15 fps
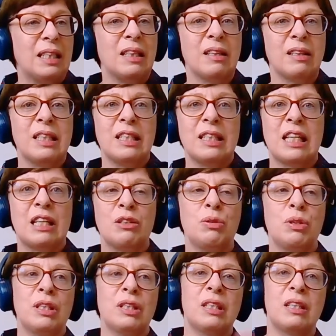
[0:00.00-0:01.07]
19th
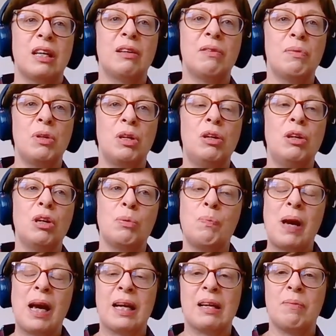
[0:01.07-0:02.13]
century, to kind of
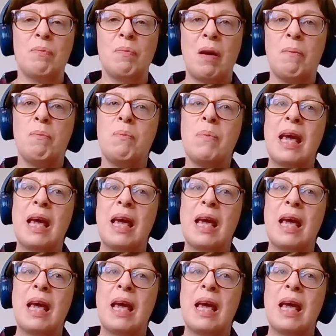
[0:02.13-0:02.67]
look back and